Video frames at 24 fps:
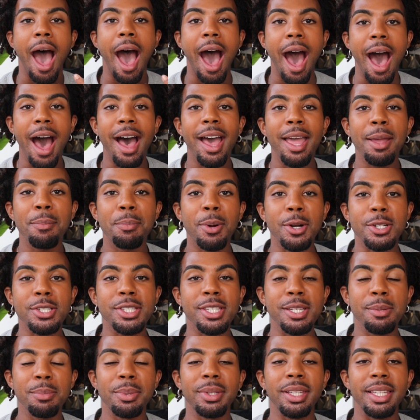I
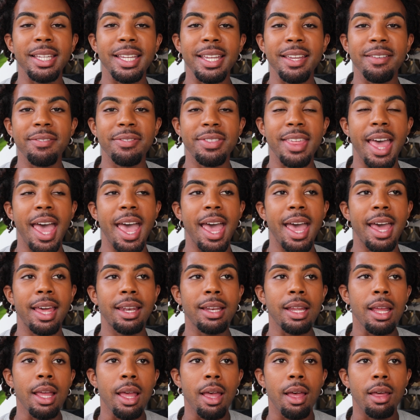personally believe
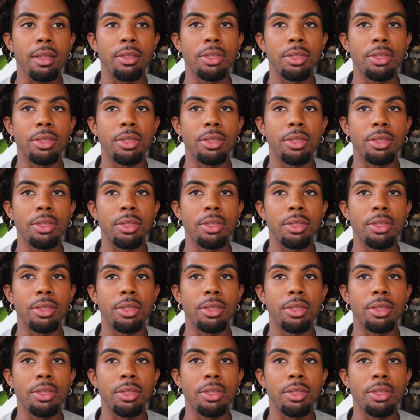that